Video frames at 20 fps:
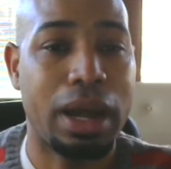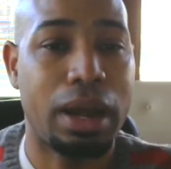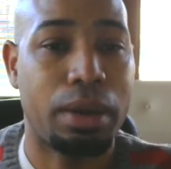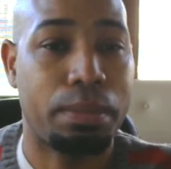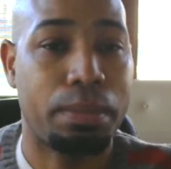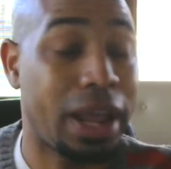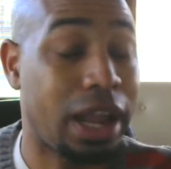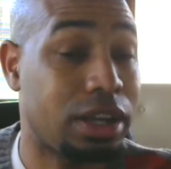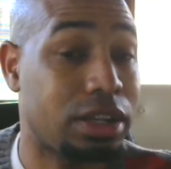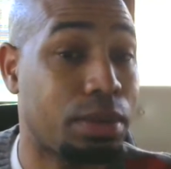dollar uh,
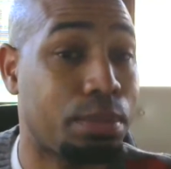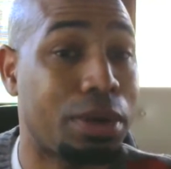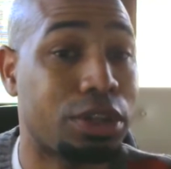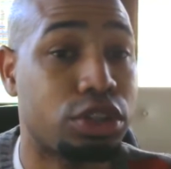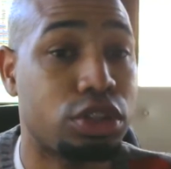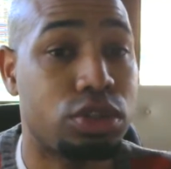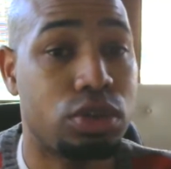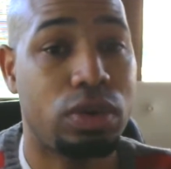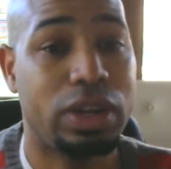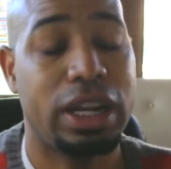package. I
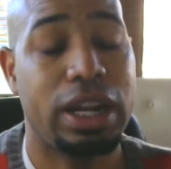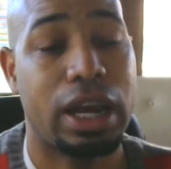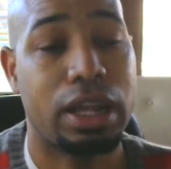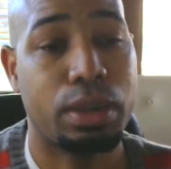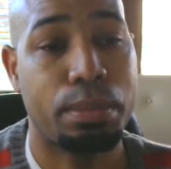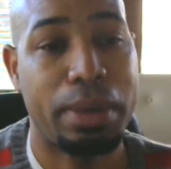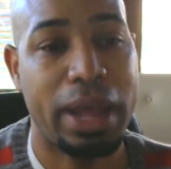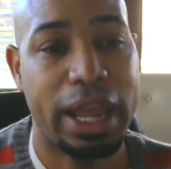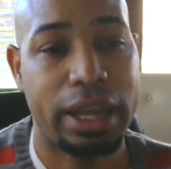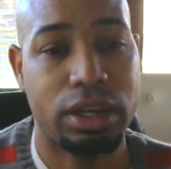bought the twenty
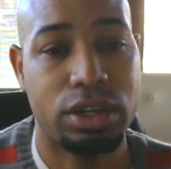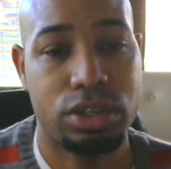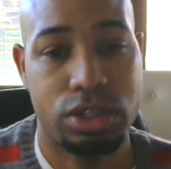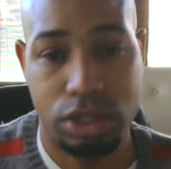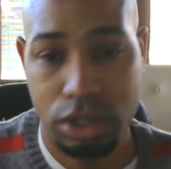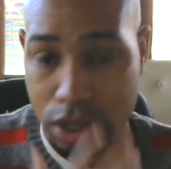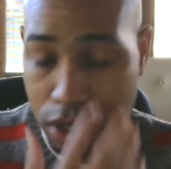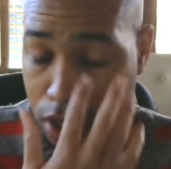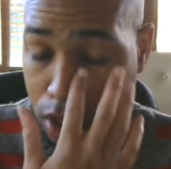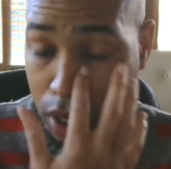dollar
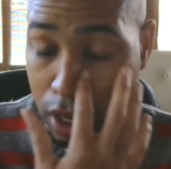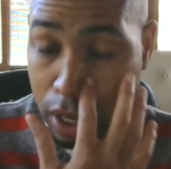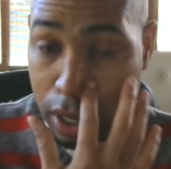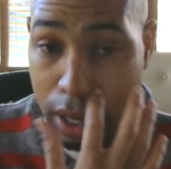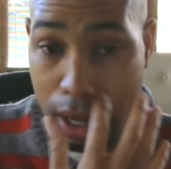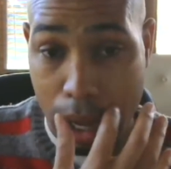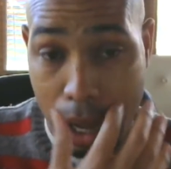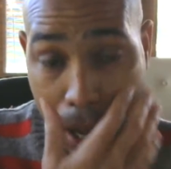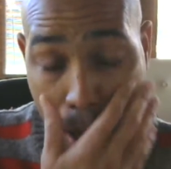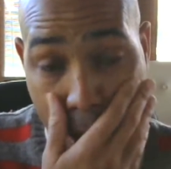package.
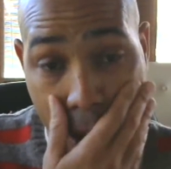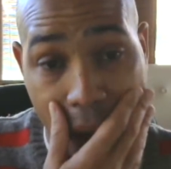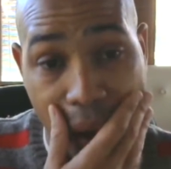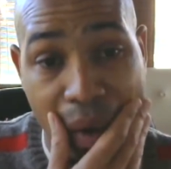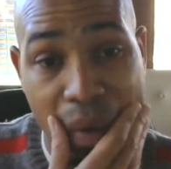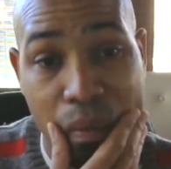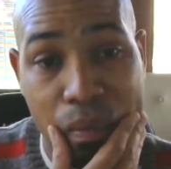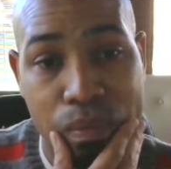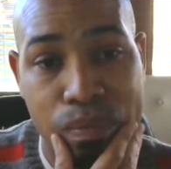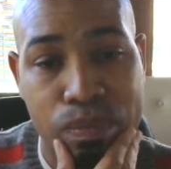
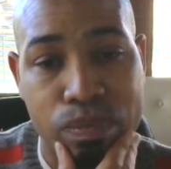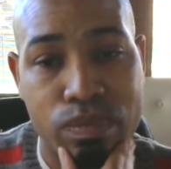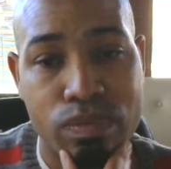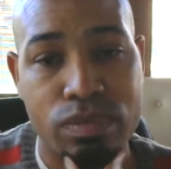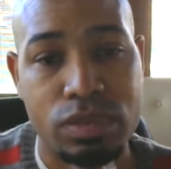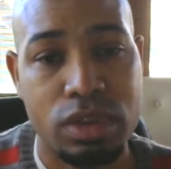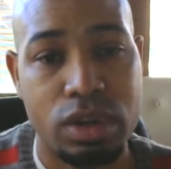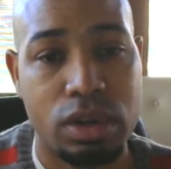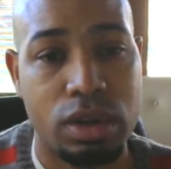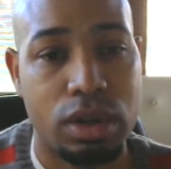Um,
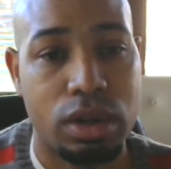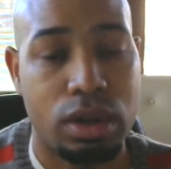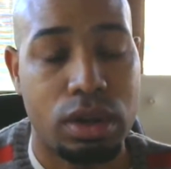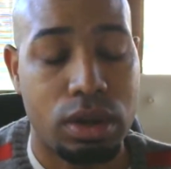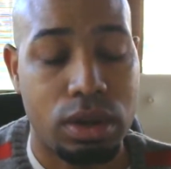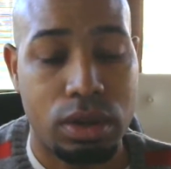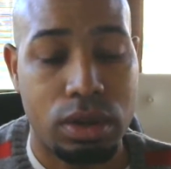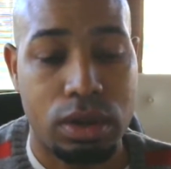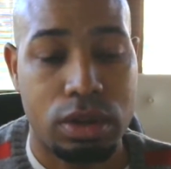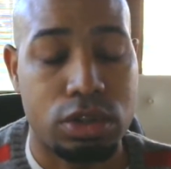
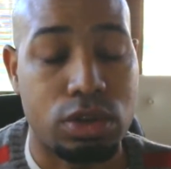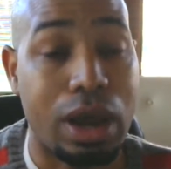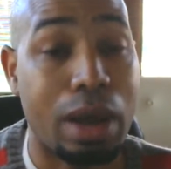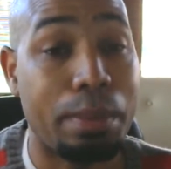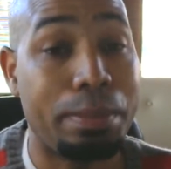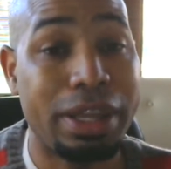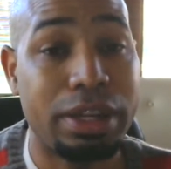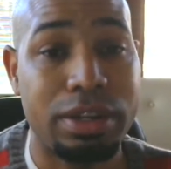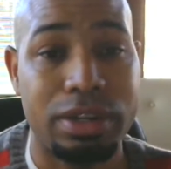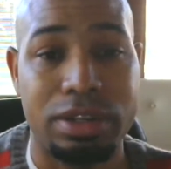so
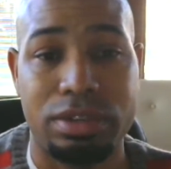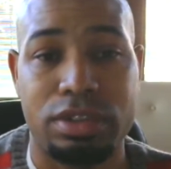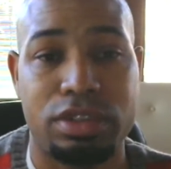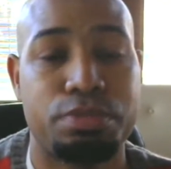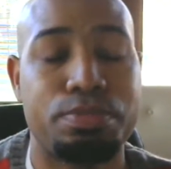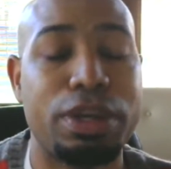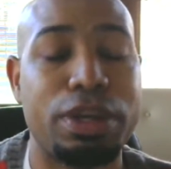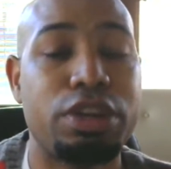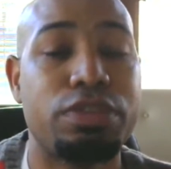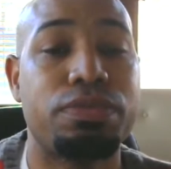I've been
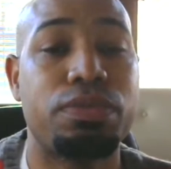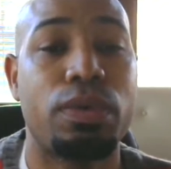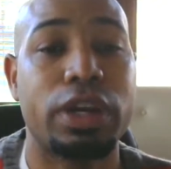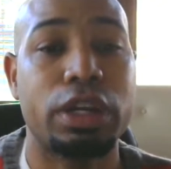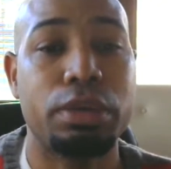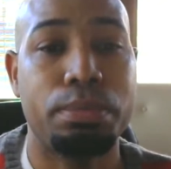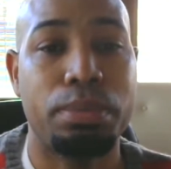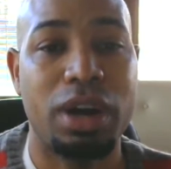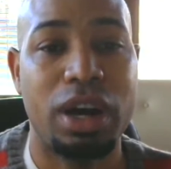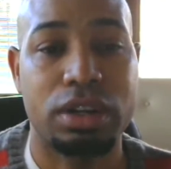spending
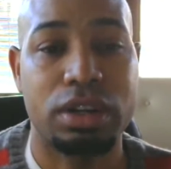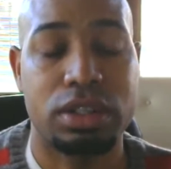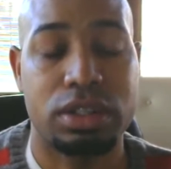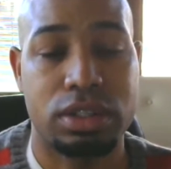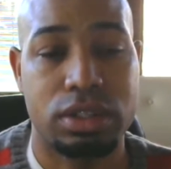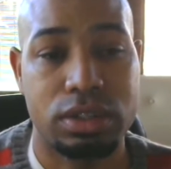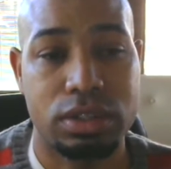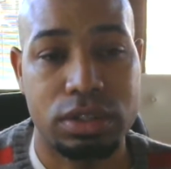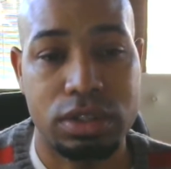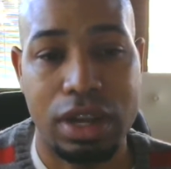forty
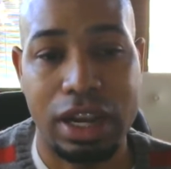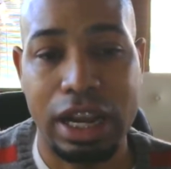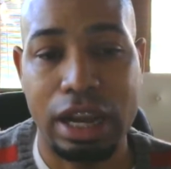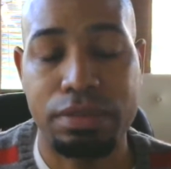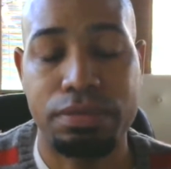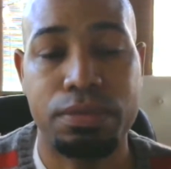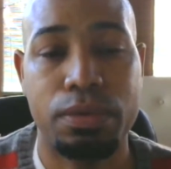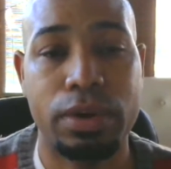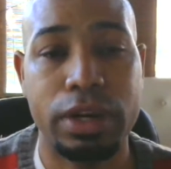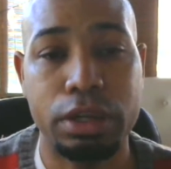bucks. So I
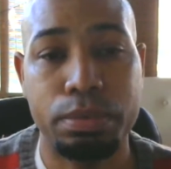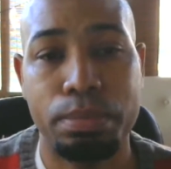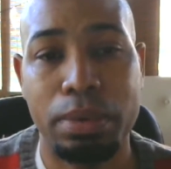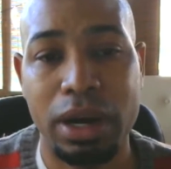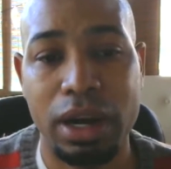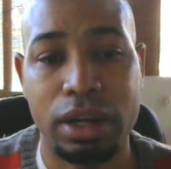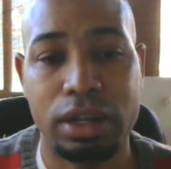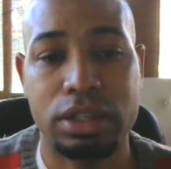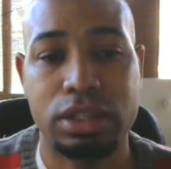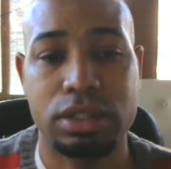got forty
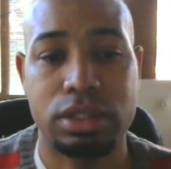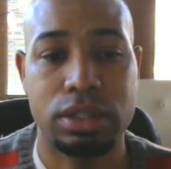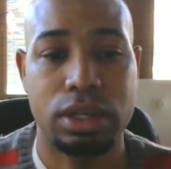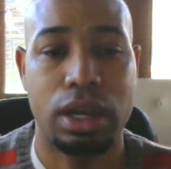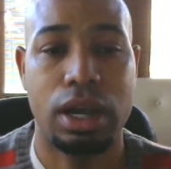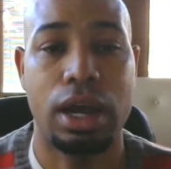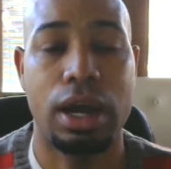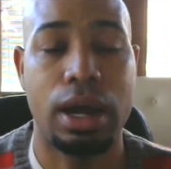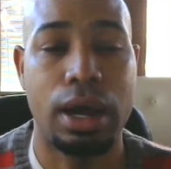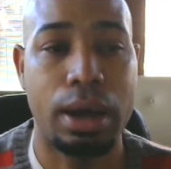bucks.
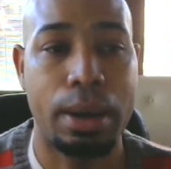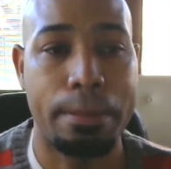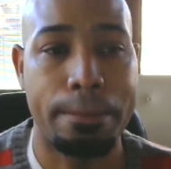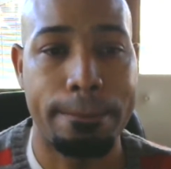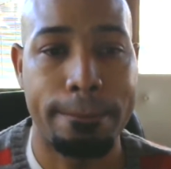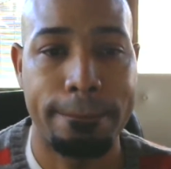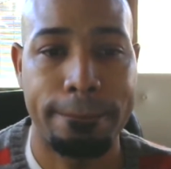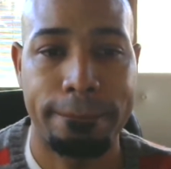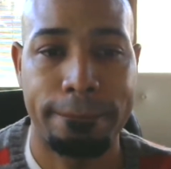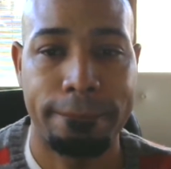
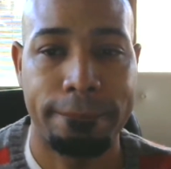Um,